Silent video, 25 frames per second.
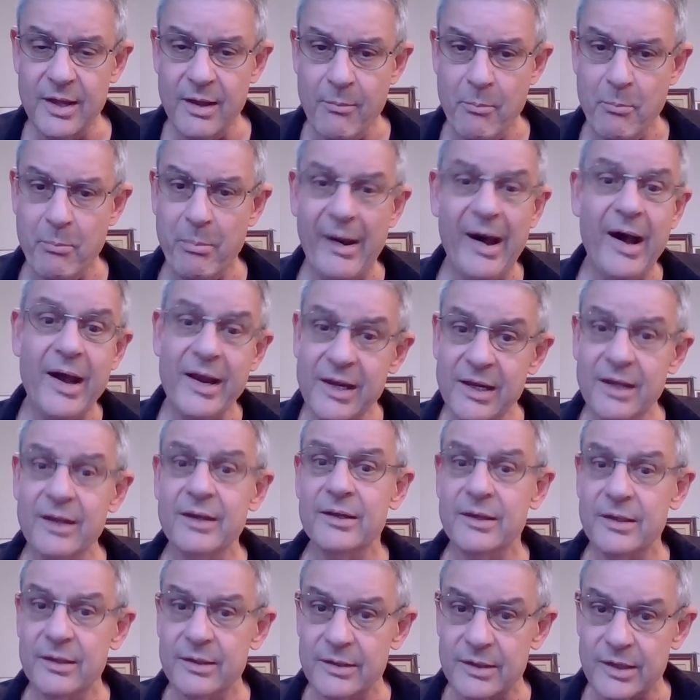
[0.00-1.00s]
by
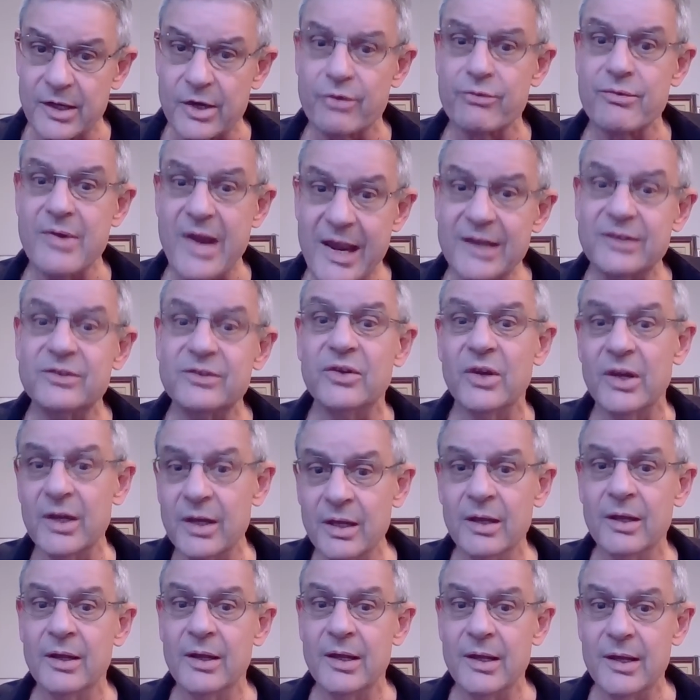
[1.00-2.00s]

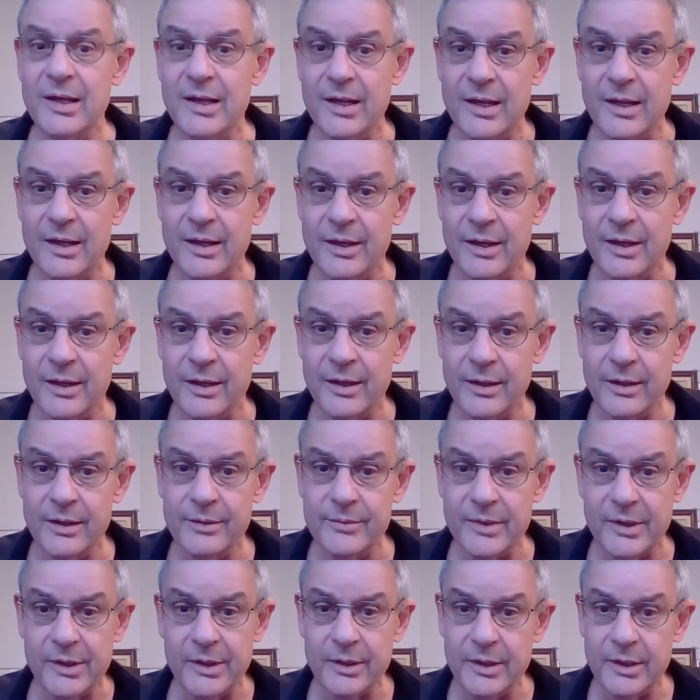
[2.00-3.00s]
creating uh,
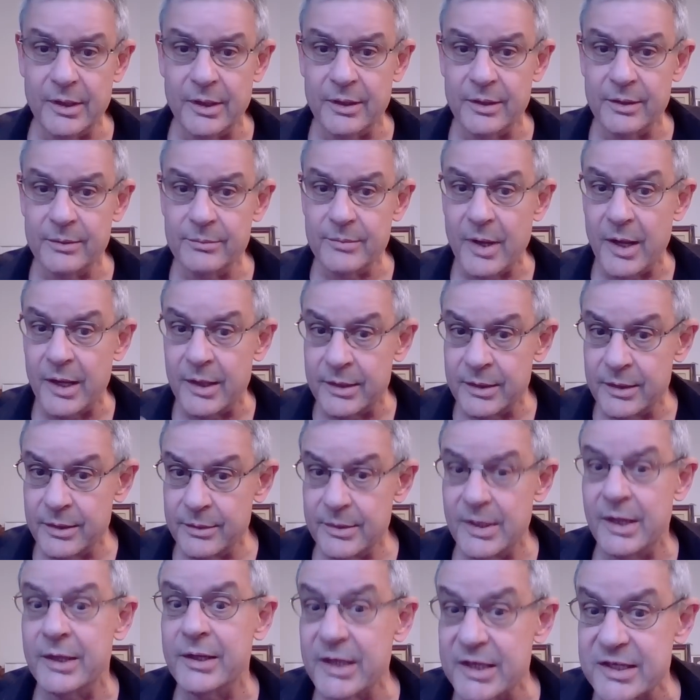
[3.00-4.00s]
an,
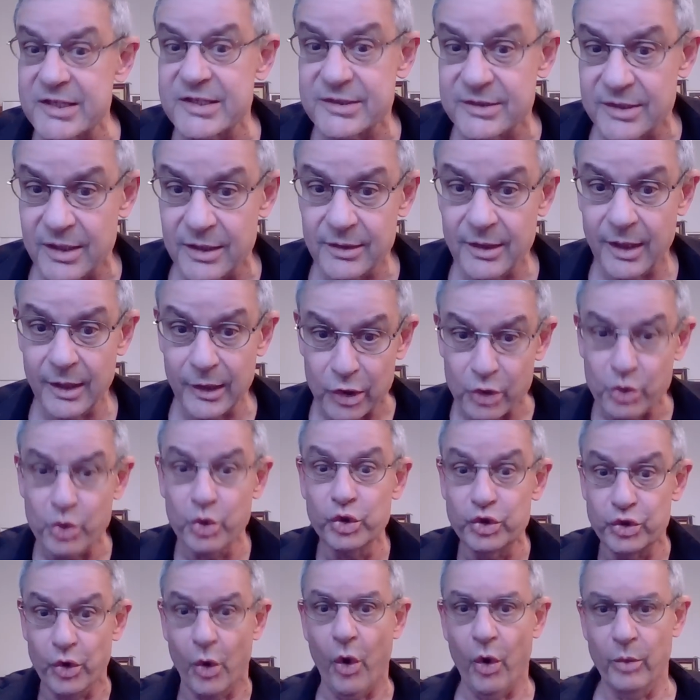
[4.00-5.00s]
um, uh, an external
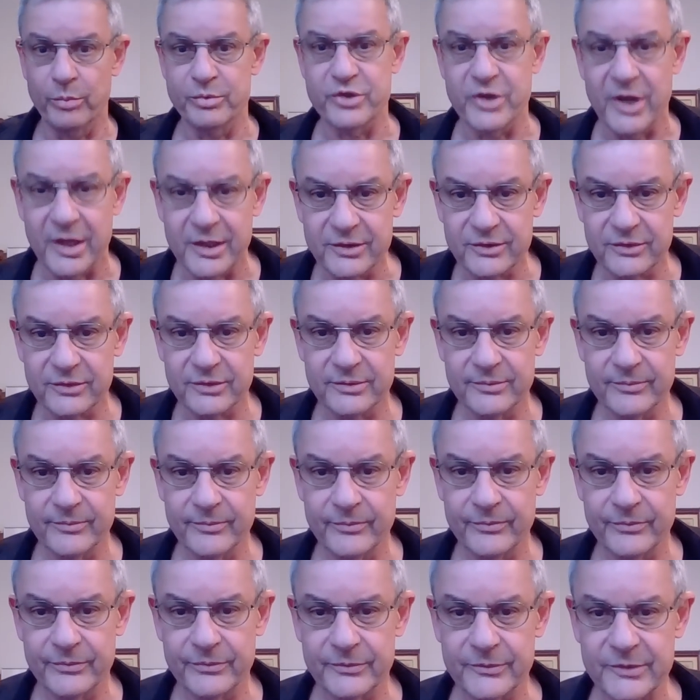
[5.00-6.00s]
good object.
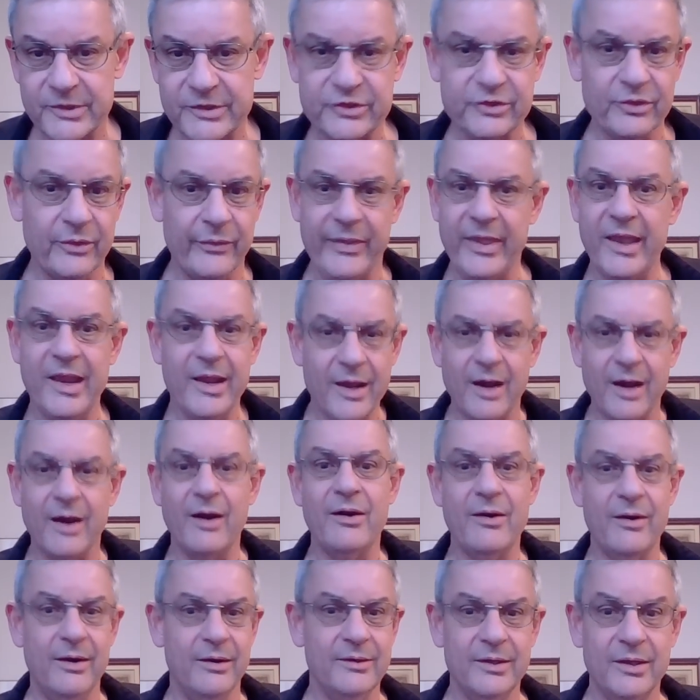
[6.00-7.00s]
So they
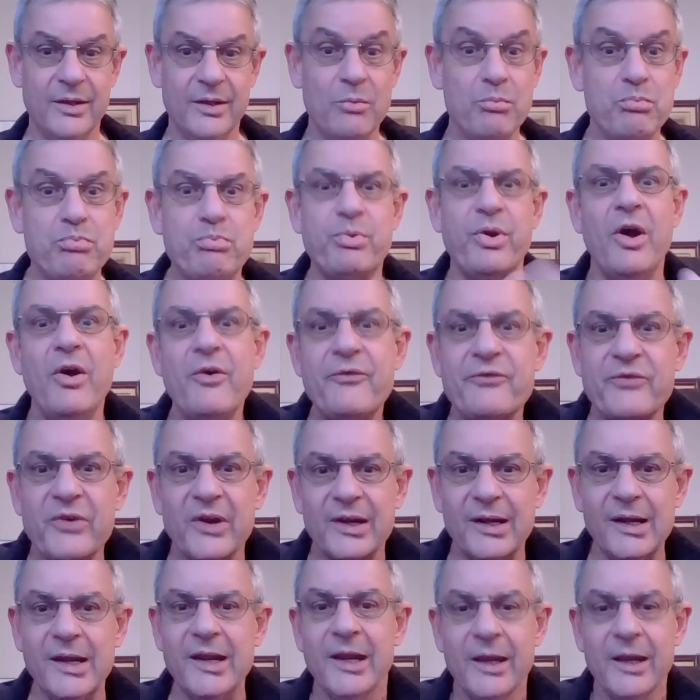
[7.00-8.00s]
are
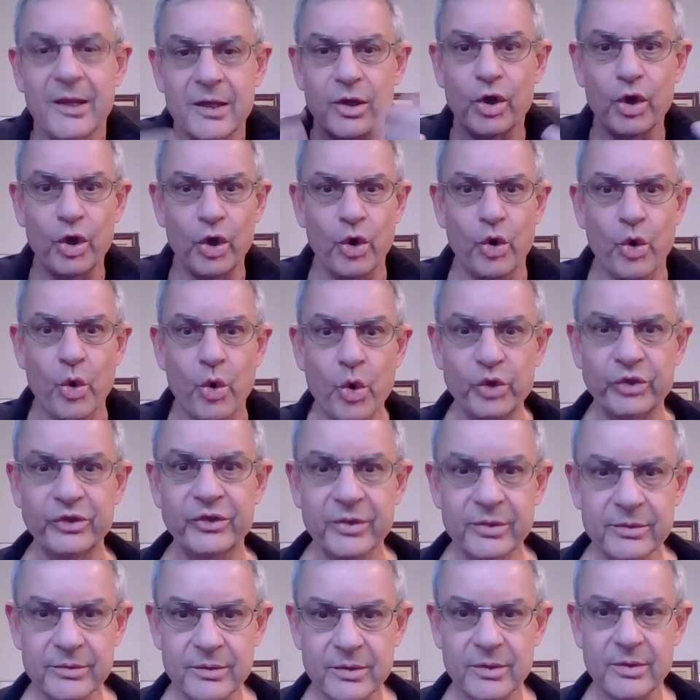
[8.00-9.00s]
perfectly good
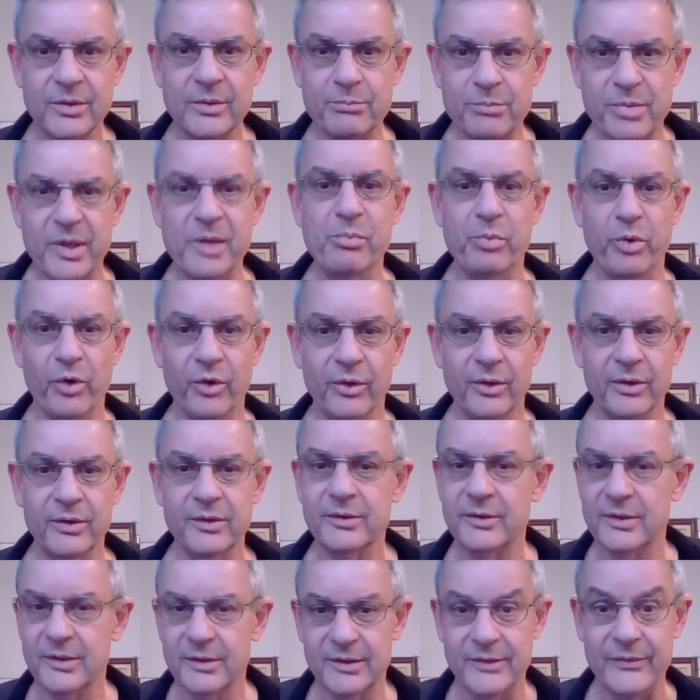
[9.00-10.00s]

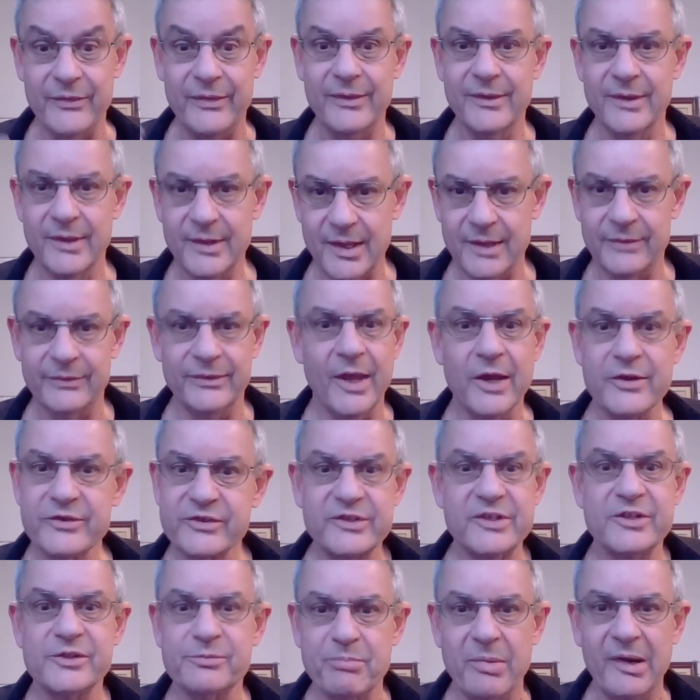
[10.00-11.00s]
people. A
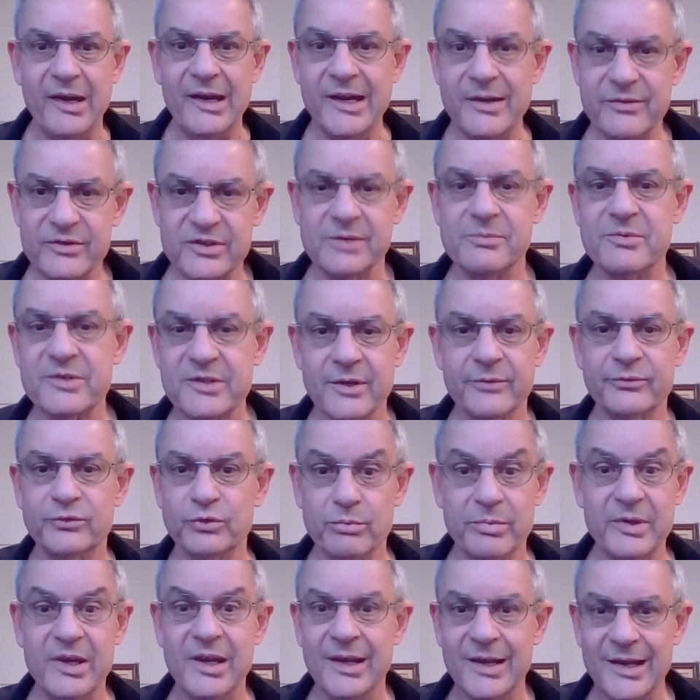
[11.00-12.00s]
narcissist believes himself
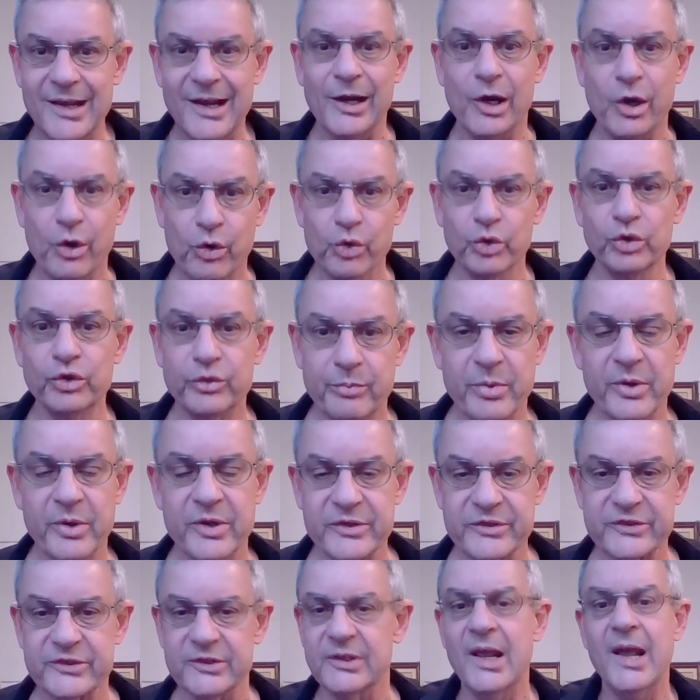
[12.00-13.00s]
to be a good
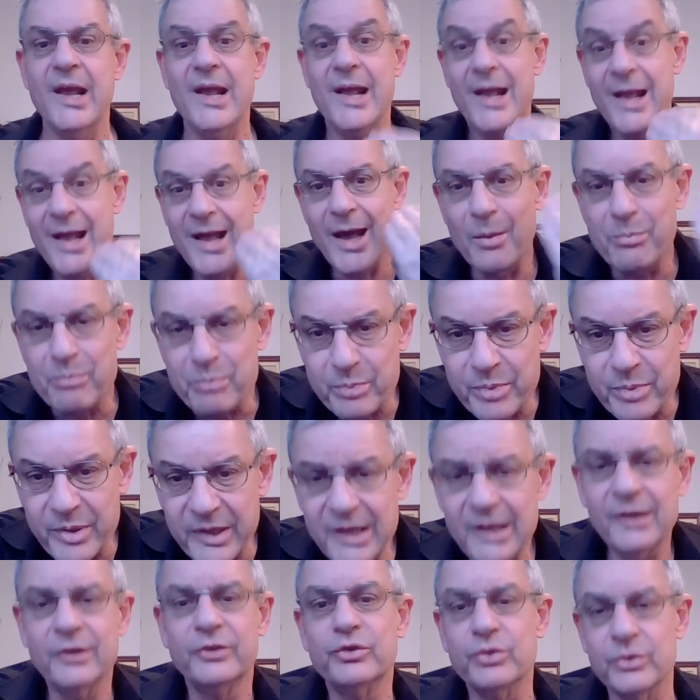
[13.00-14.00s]
person.
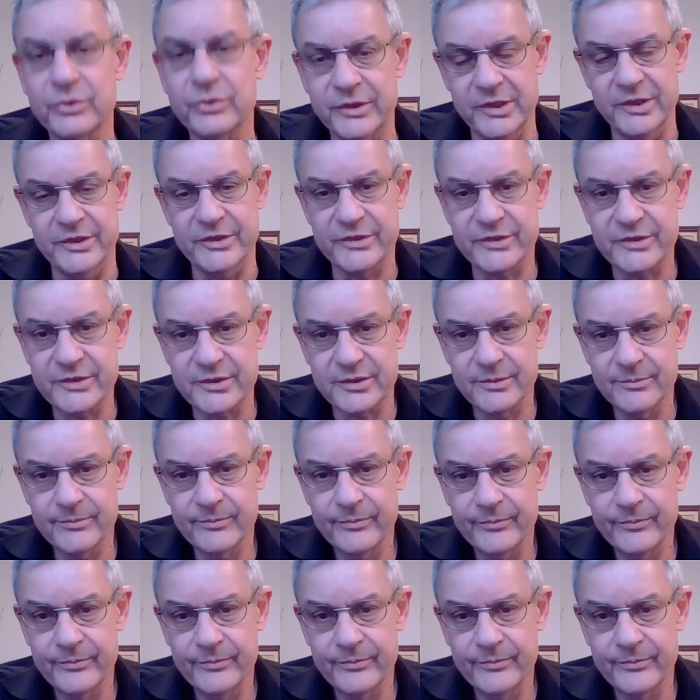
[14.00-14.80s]
Appeal to this